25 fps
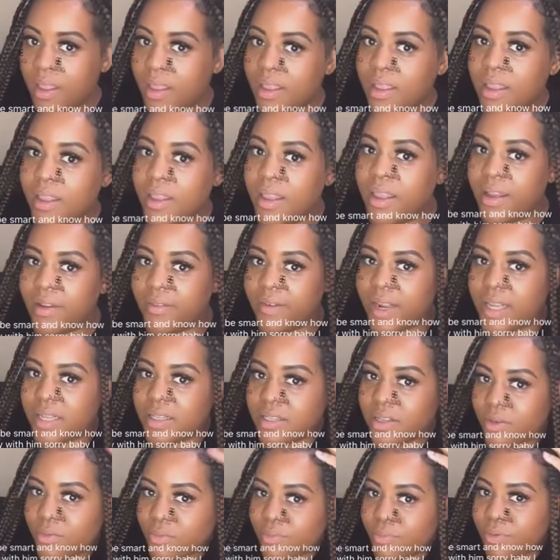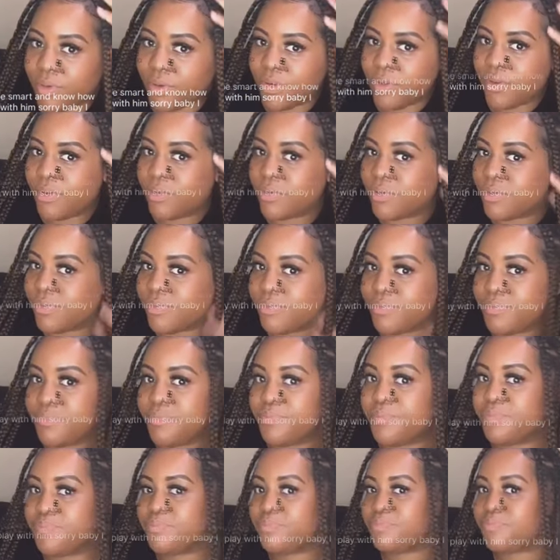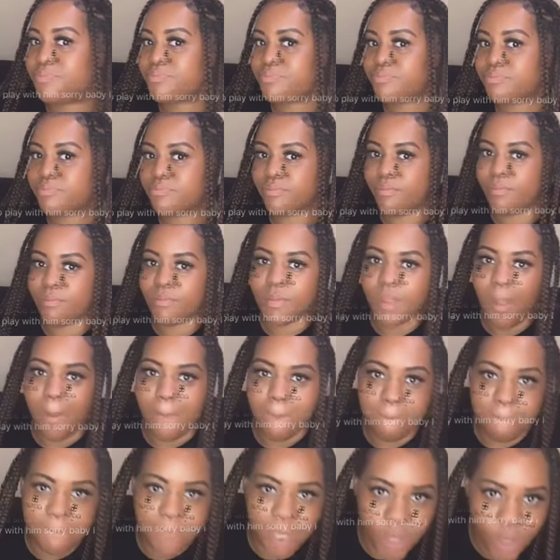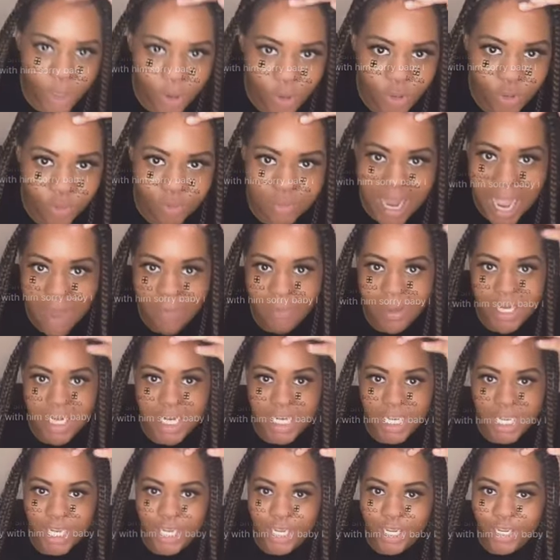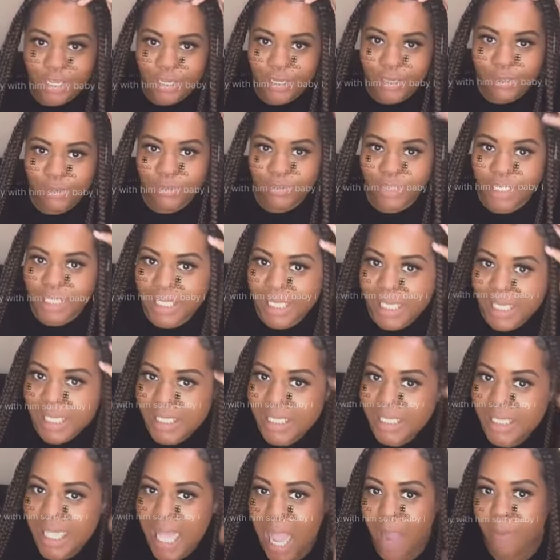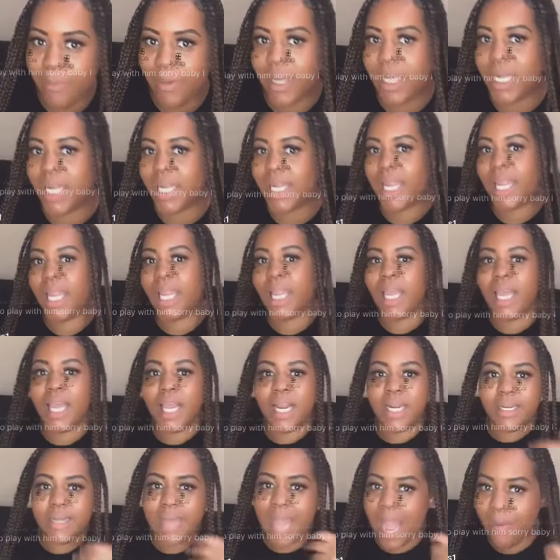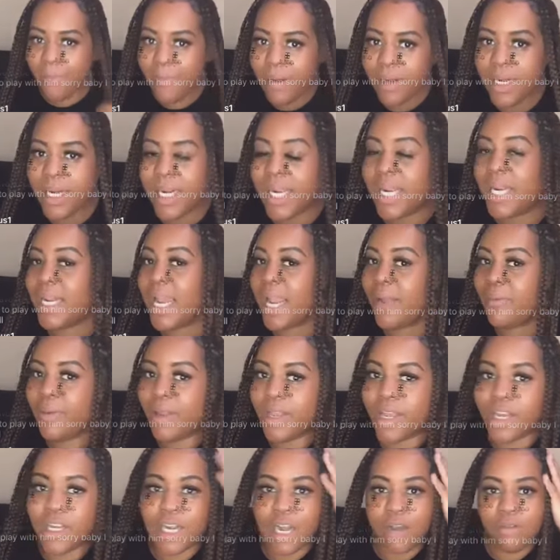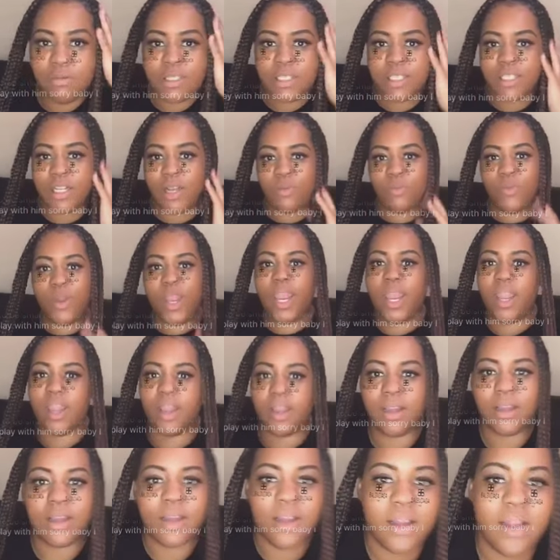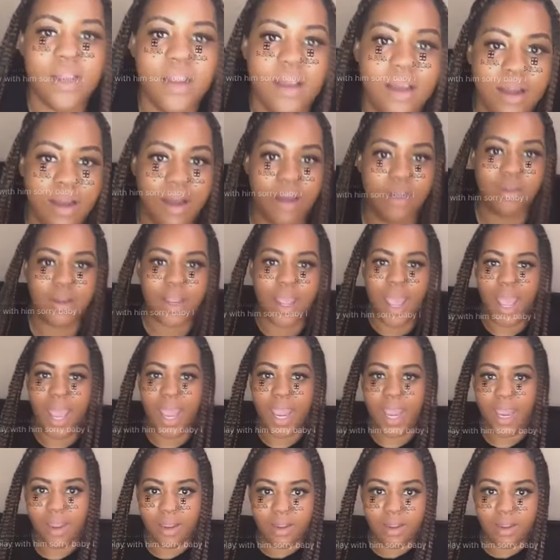All right, so boom, boom. Now we looking cute, sis. Now we looking. Now we looking like we could go somewhere. Okay.